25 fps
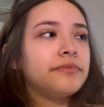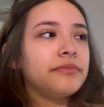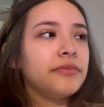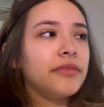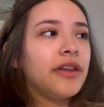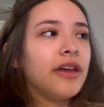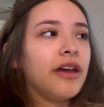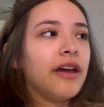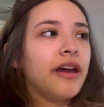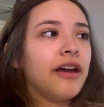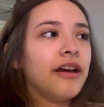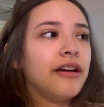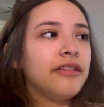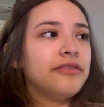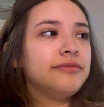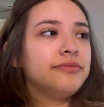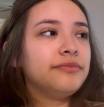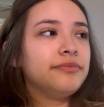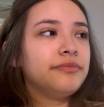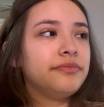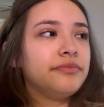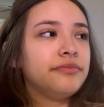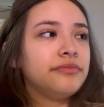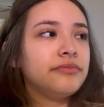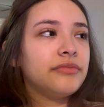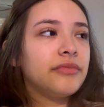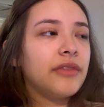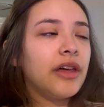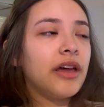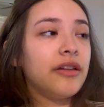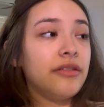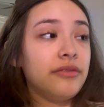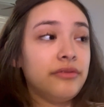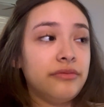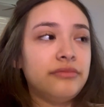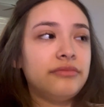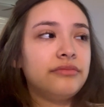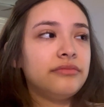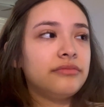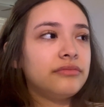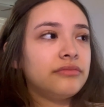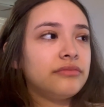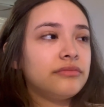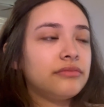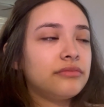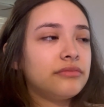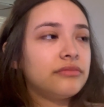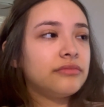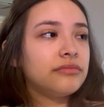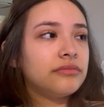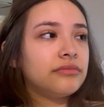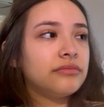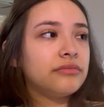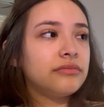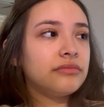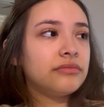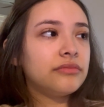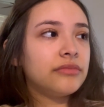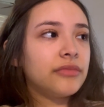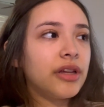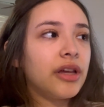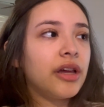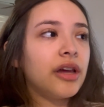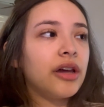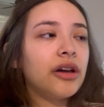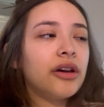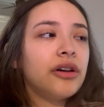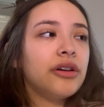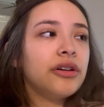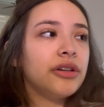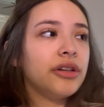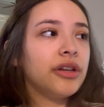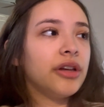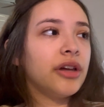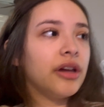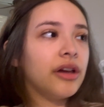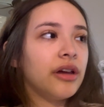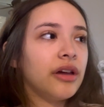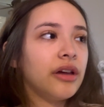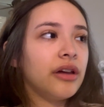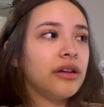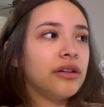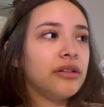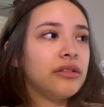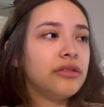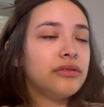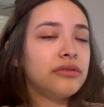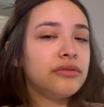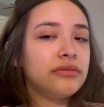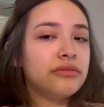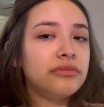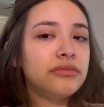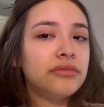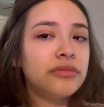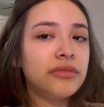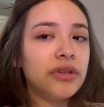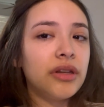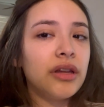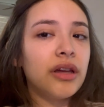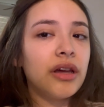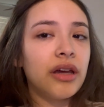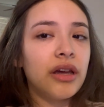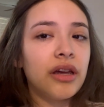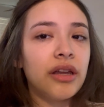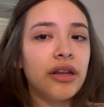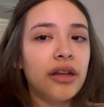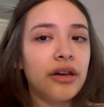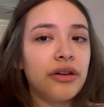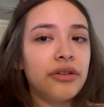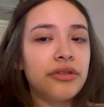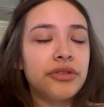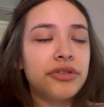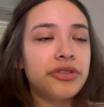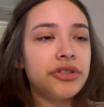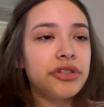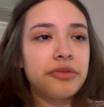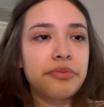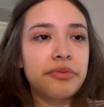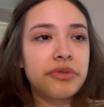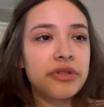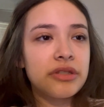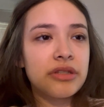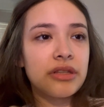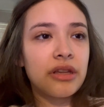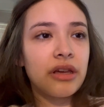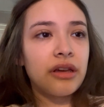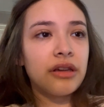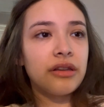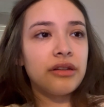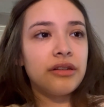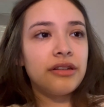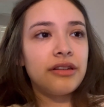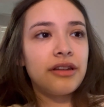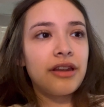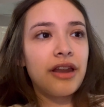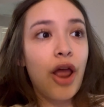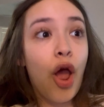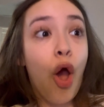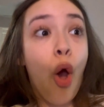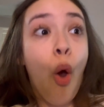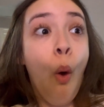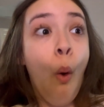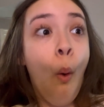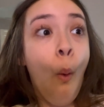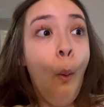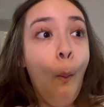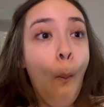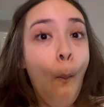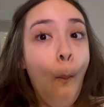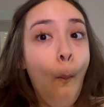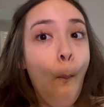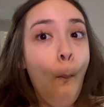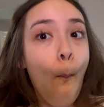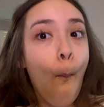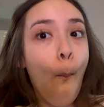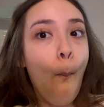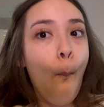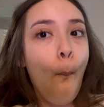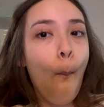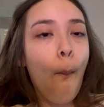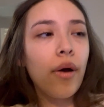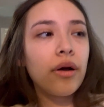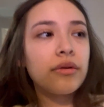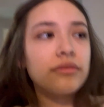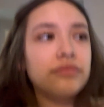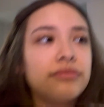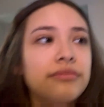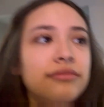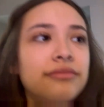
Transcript: Yeah. Now we went and like an hour. Hell yeah. Yeah, and I would just be sad. Okay, you're